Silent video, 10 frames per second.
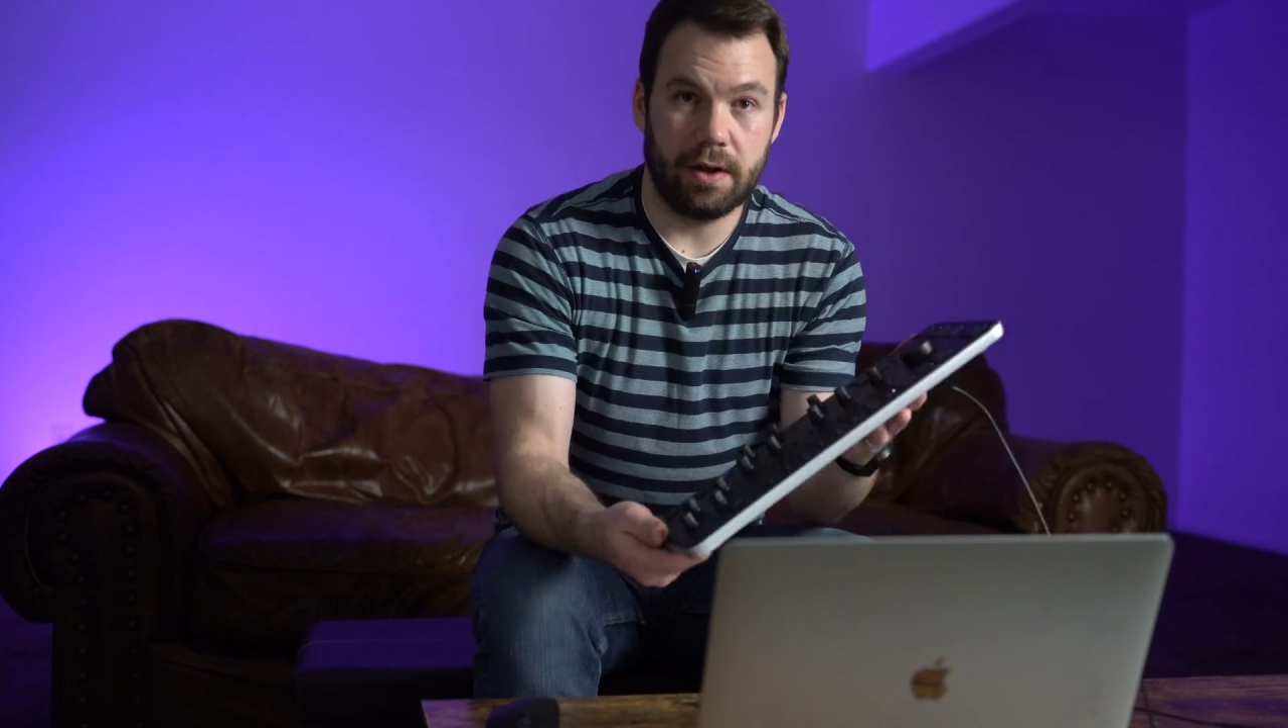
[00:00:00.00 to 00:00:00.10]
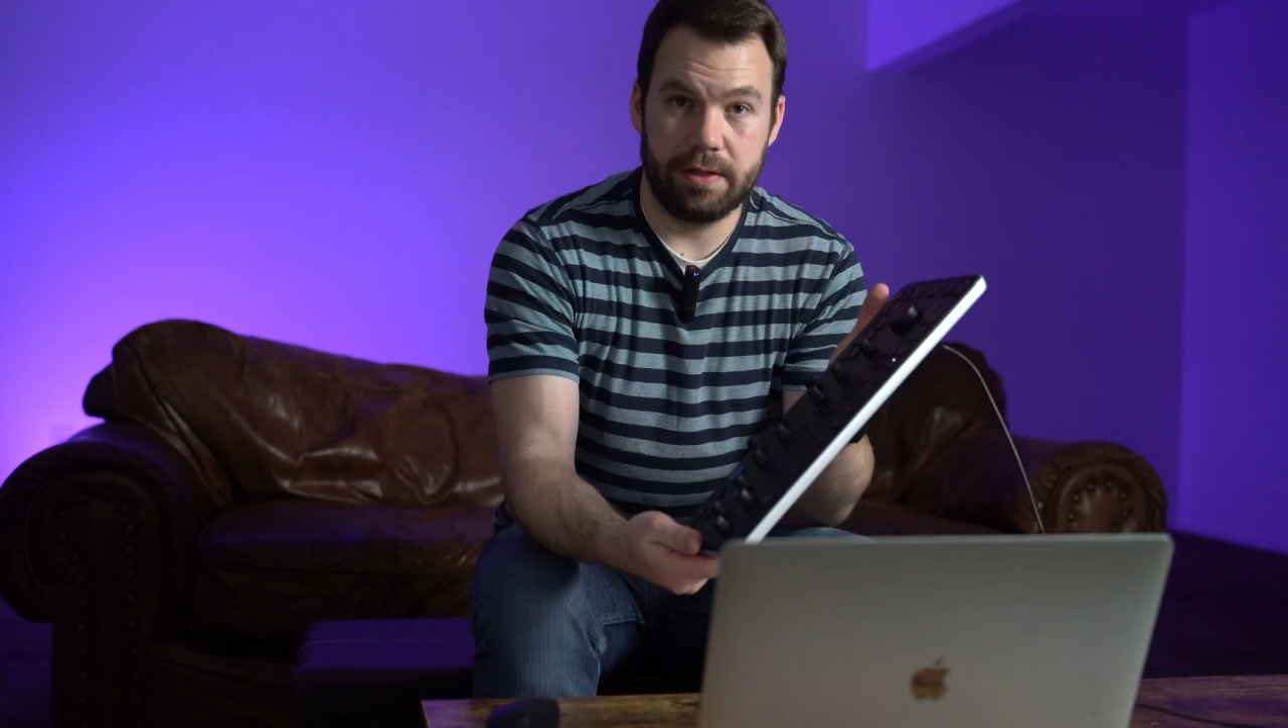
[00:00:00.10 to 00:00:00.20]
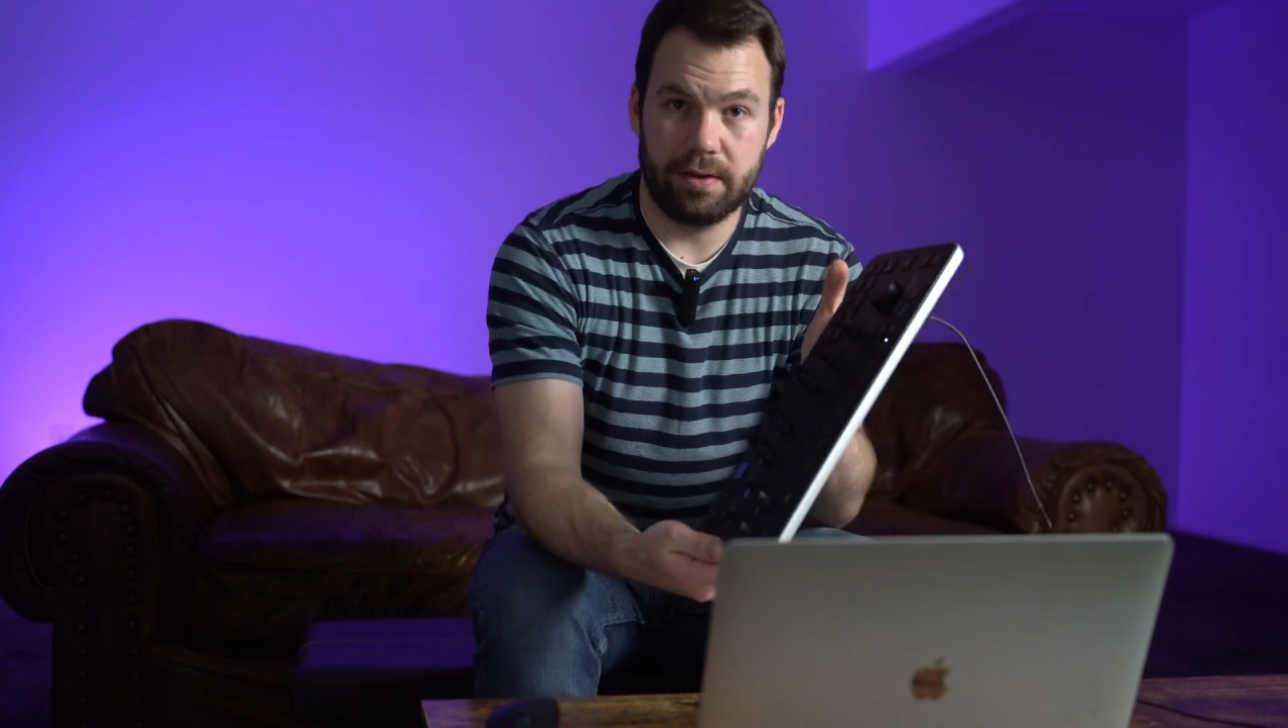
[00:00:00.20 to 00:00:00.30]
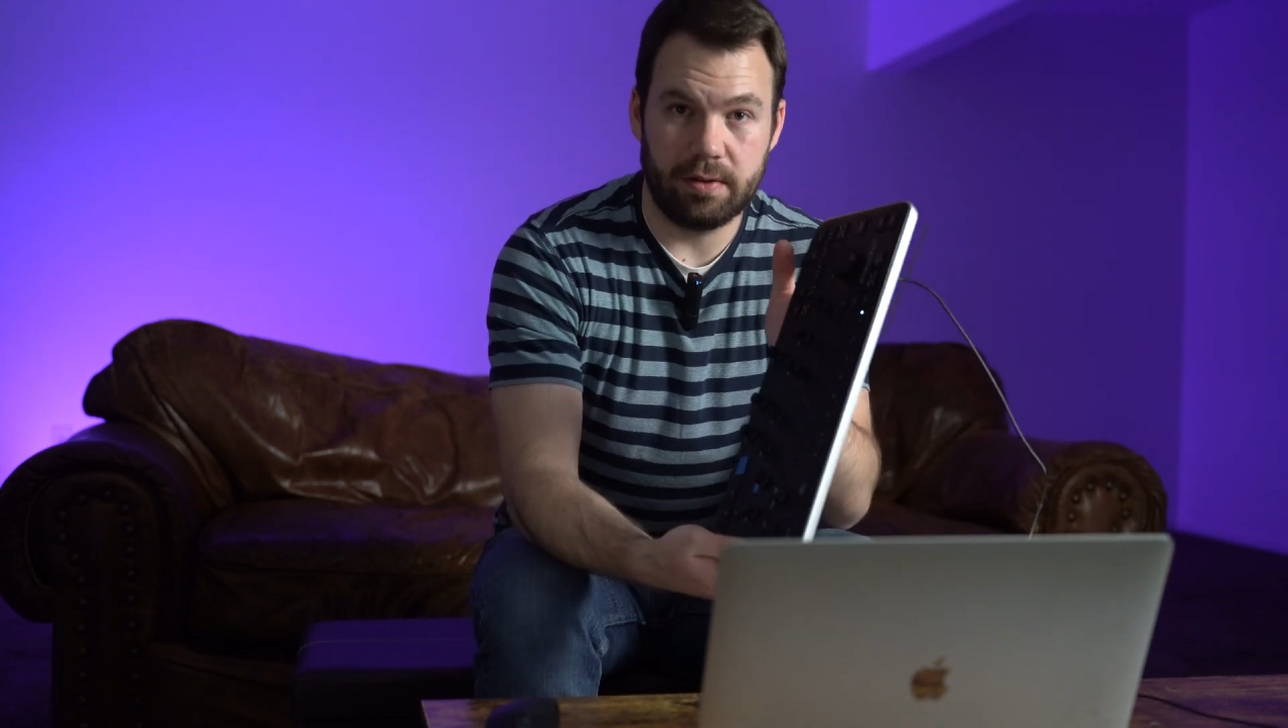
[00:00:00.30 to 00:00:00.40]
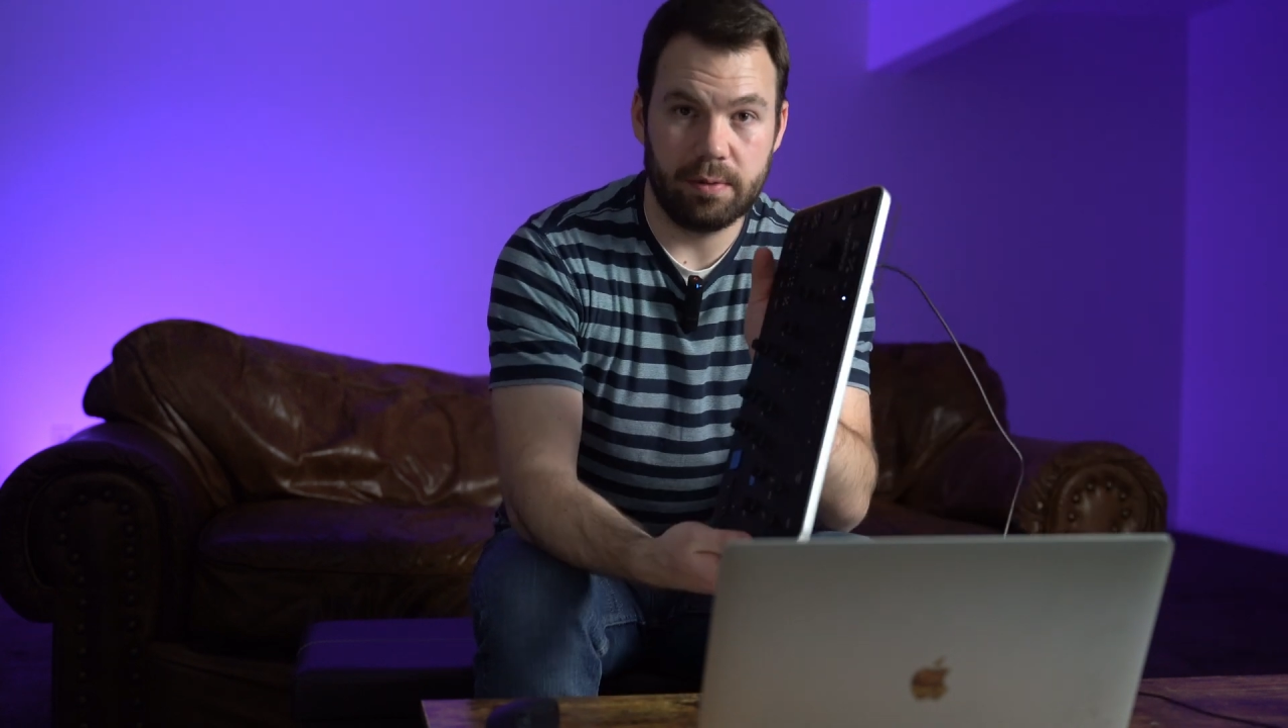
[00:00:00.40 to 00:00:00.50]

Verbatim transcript: all this